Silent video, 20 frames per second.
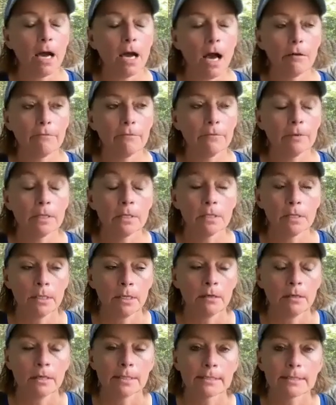um,
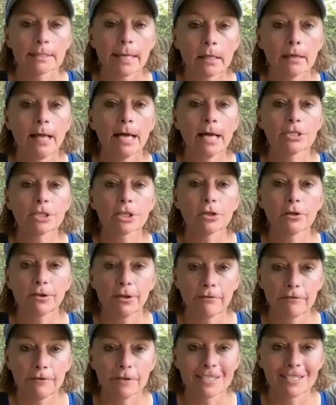psychological
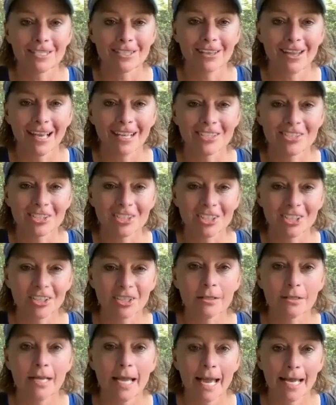than
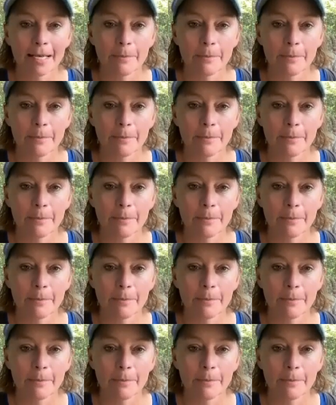physiological adaptation.